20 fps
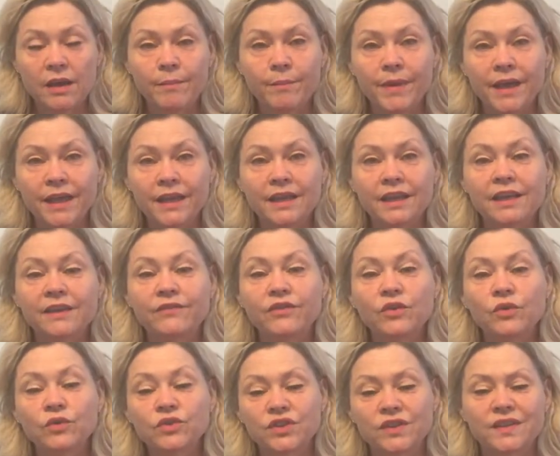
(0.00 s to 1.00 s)
But if
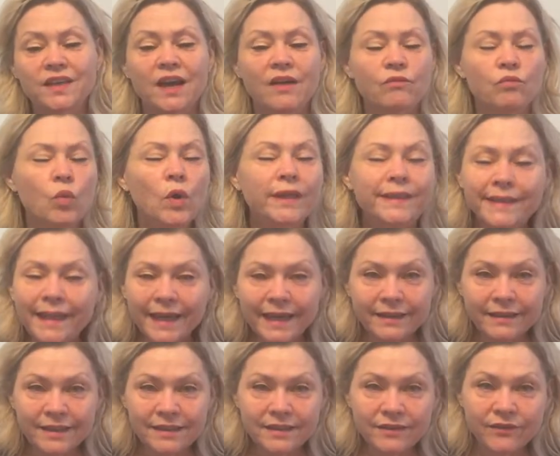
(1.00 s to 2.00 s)
you would just have one
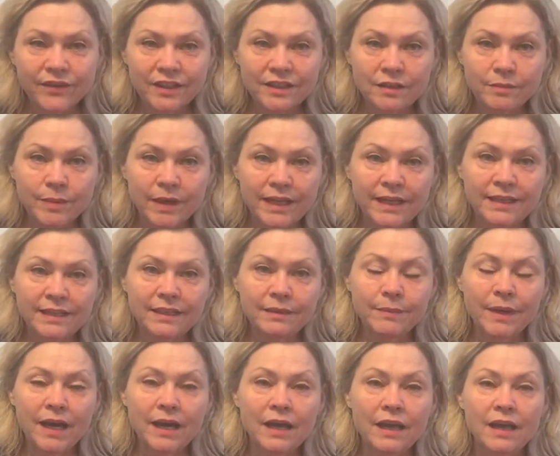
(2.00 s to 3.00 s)
leg that's affected by
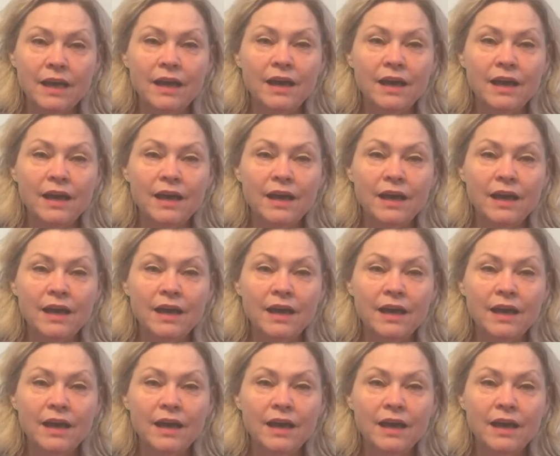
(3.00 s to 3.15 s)
edema,